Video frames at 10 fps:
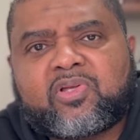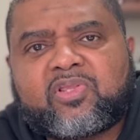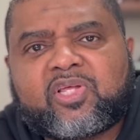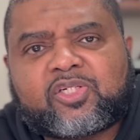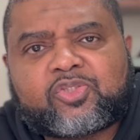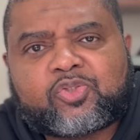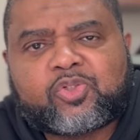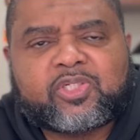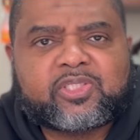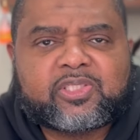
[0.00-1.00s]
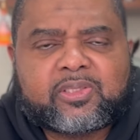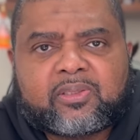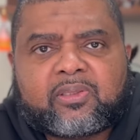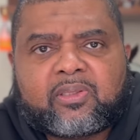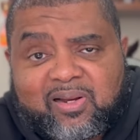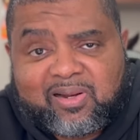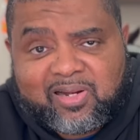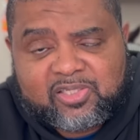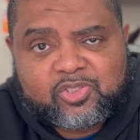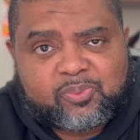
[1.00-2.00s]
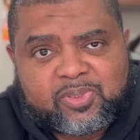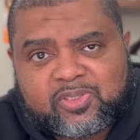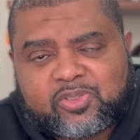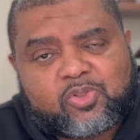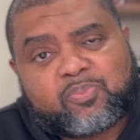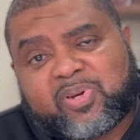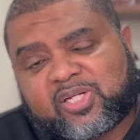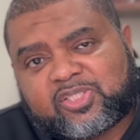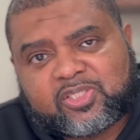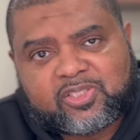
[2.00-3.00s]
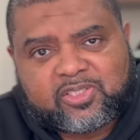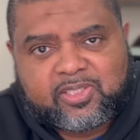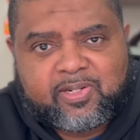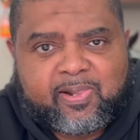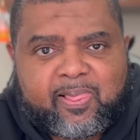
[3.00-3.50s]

they treat customers or patients